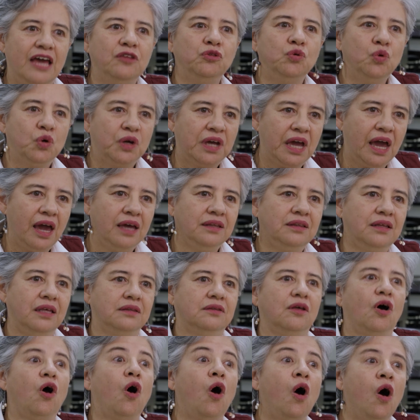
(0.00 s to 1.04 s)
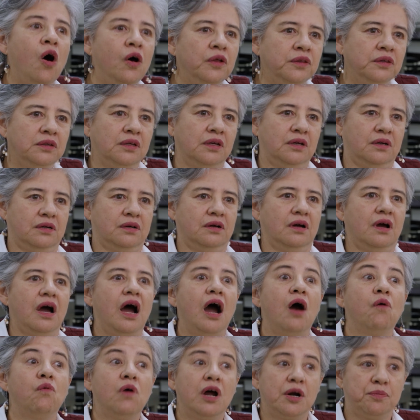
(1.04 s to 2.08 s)
educated under
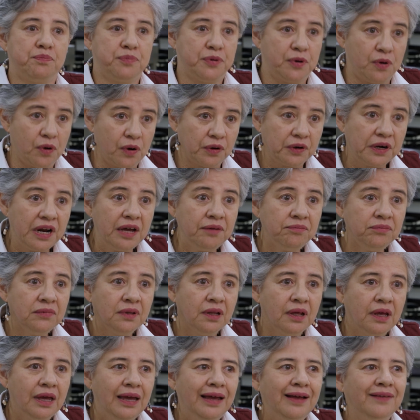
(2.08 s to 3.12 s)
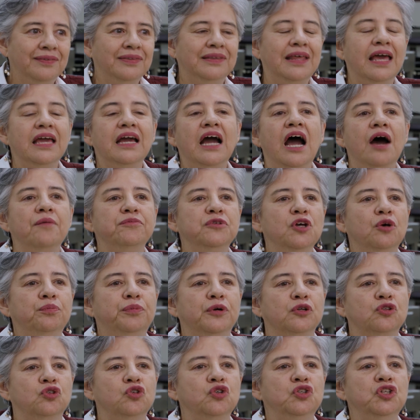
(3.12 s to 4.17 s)
our program, they have the
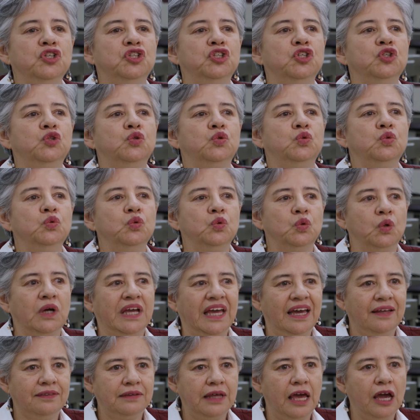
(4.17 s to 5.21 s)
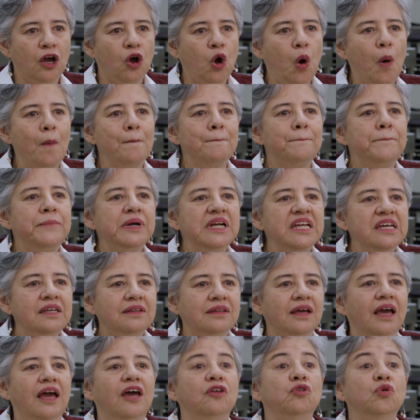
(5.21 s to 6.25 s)
opportunity to get a
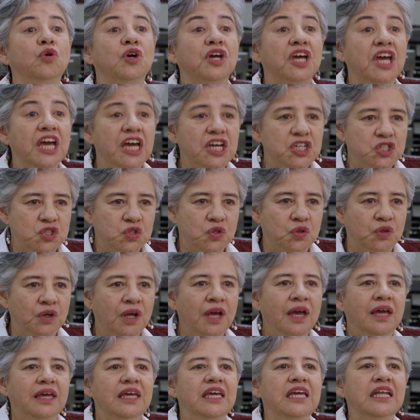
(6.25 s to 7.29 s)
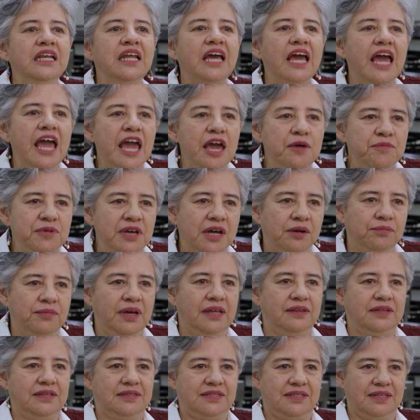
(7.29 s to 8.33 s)
complete education in avian
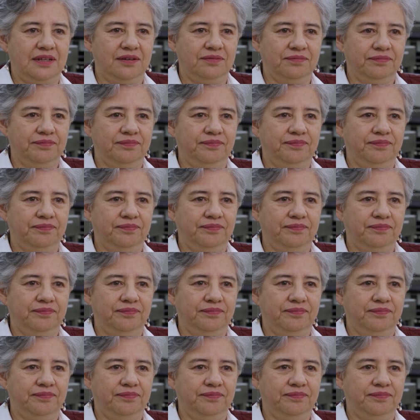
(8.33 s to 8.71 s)
medicine.